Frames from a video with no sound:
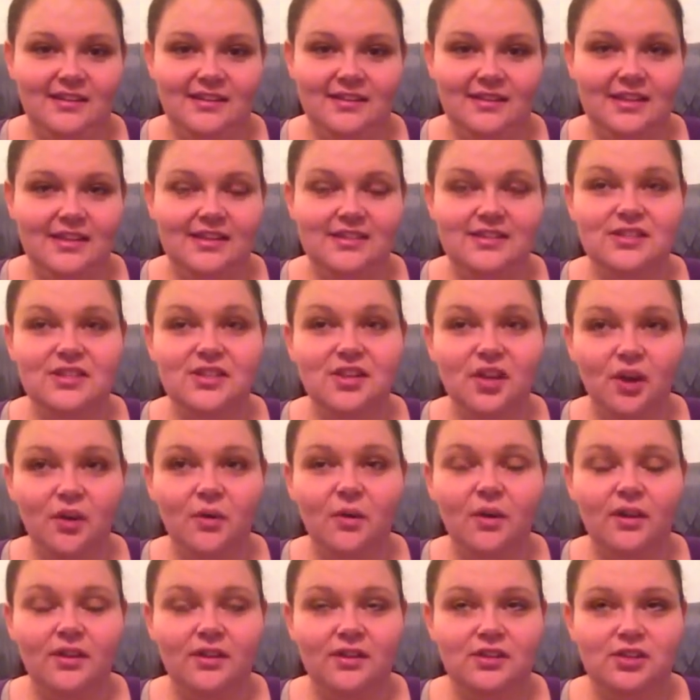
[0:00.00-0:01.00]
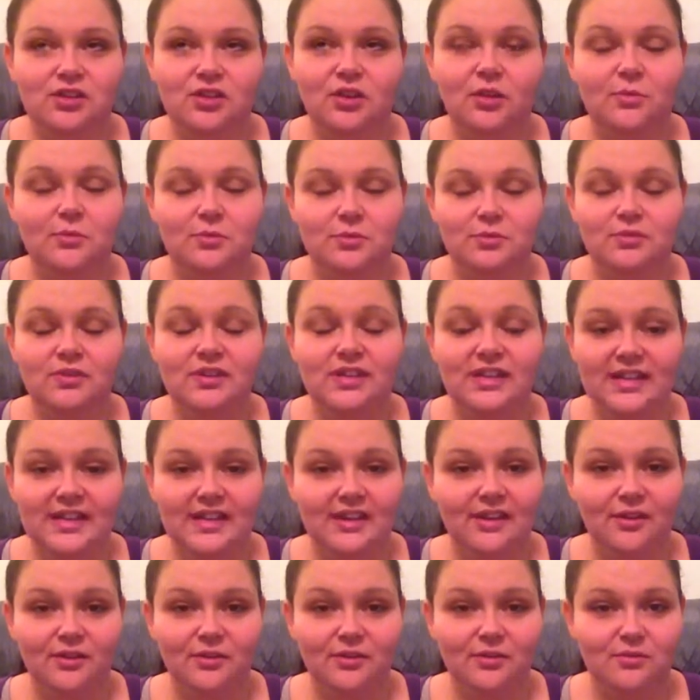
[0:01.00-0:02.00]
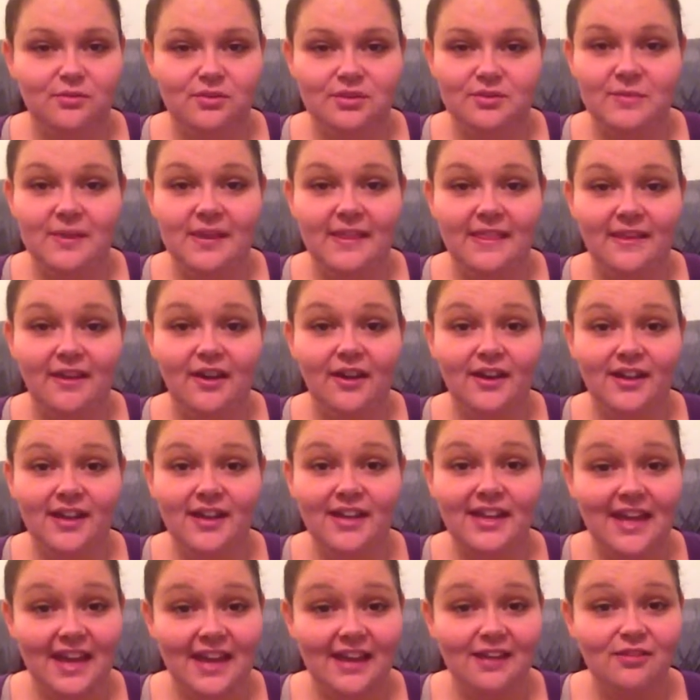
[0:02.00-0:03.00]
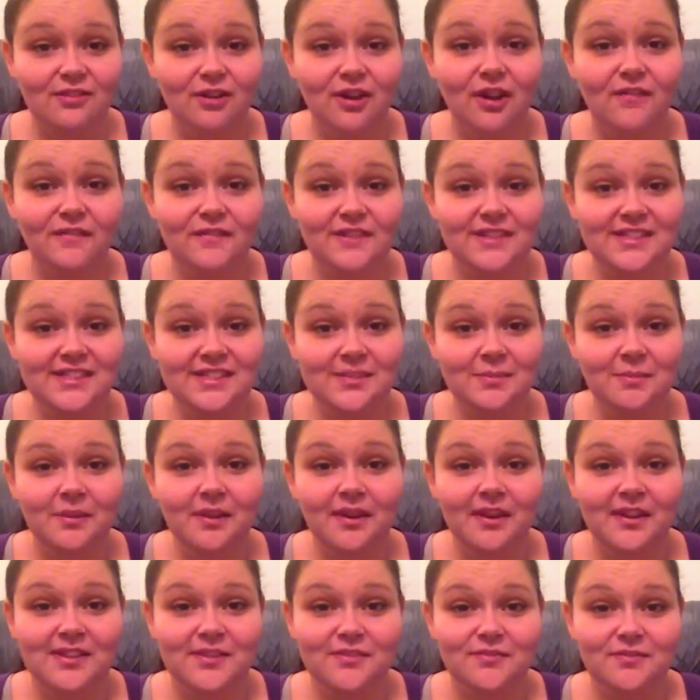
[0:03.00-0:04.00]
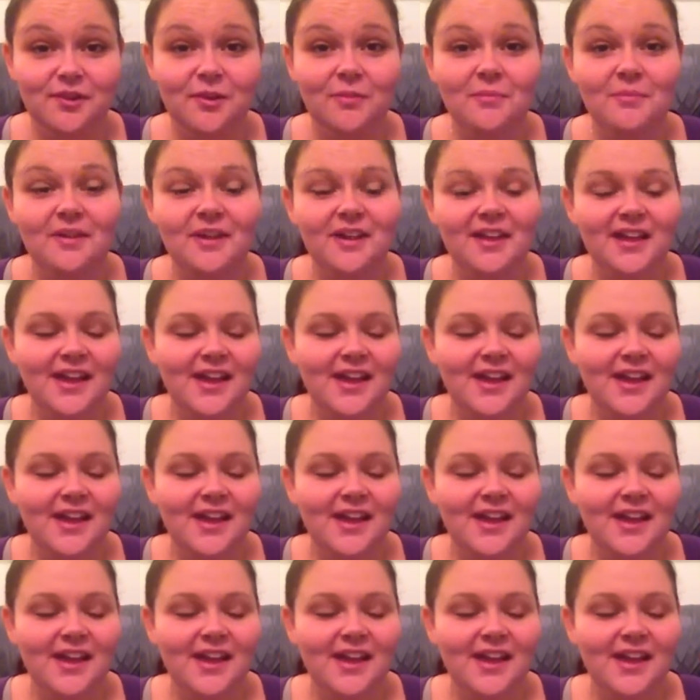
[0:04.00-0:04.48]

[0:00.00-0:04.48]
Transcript: there's no other shops really local to me that I can get crafting supplies from.